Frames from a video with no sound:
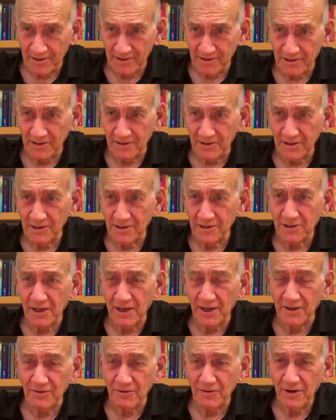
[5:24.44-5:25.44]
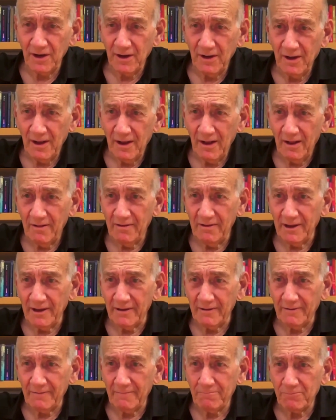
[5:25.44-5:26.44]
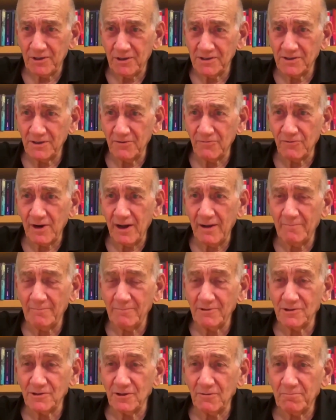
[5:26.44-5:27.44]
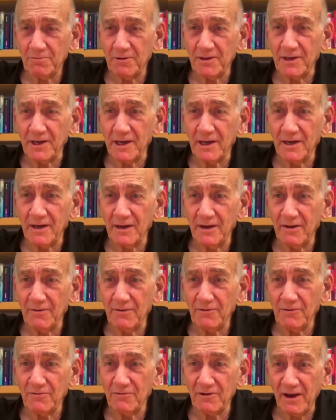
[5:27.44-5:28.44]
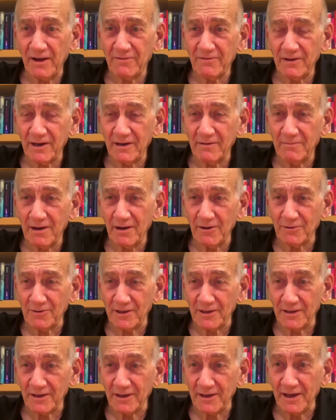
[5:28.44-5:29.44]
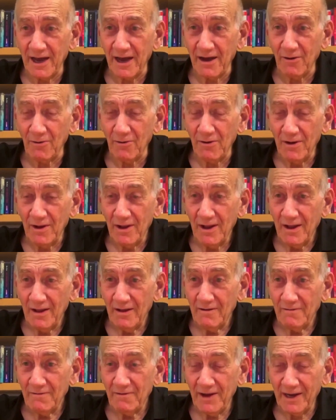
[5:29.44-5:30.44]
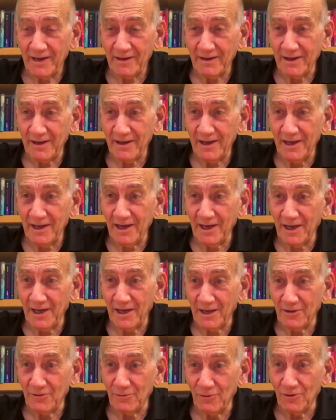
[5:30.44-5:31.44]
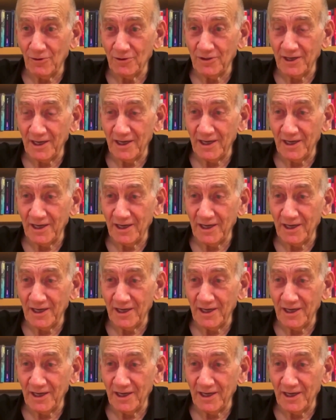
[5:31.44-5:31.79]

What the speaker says: at this stage, that President Trump is not particularly enthusiastic about Netanyahu. The fact that he ignored